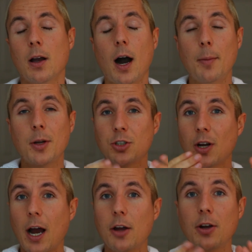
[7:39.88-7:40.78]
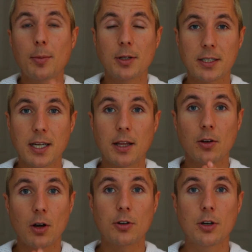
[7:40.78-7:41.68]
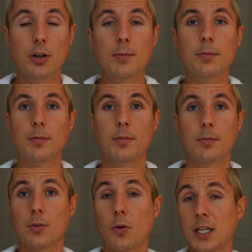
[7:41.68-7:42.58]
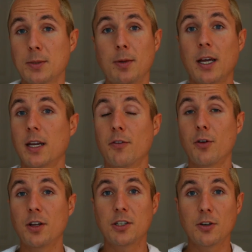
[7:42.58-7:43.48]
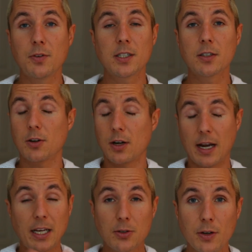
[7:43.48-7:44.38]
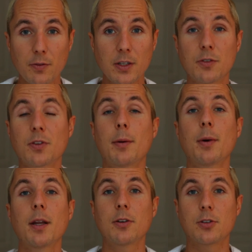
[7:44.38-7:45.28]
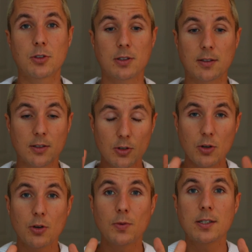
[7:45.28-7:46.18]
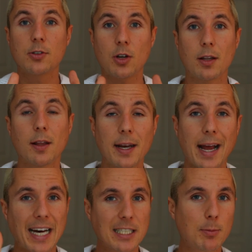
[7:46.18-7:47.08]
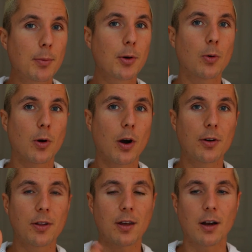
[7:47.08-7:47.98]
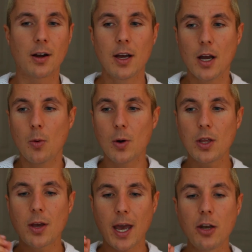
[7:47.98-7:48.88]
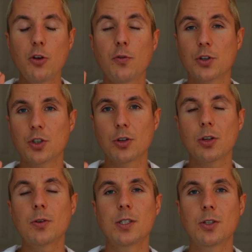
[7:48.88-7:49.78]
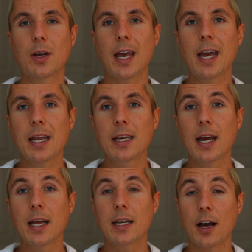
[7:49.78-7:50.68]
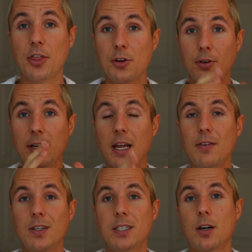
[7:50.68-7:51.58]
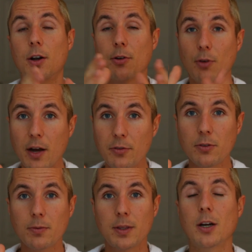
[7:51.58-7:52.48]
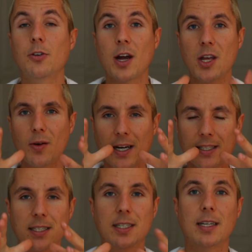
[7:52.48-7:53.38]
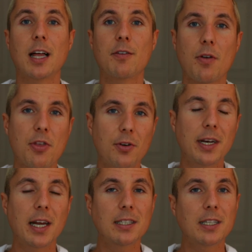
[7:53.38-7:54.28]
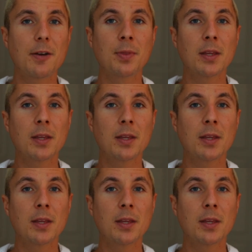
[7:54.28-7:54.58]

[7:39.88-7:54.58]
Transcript: I'm not sure how you're able to stay there long term. Don't ask me how to get a volunteer visa or any sort of visa for that matter. Just do your research online and ask people who are already there. What you can do for sure though is you can get a 30-day visa on arrival. That'll grant you access to Thailand for 30 days.